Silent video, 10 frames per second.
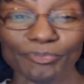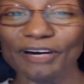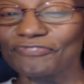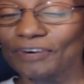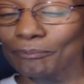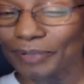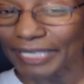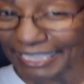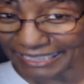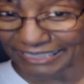But for
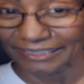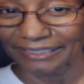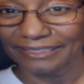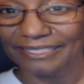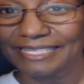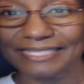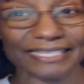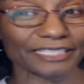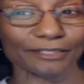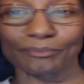Peter,
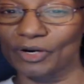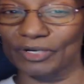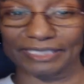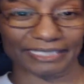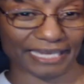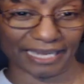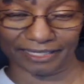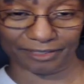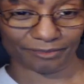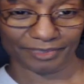Sunday morning came.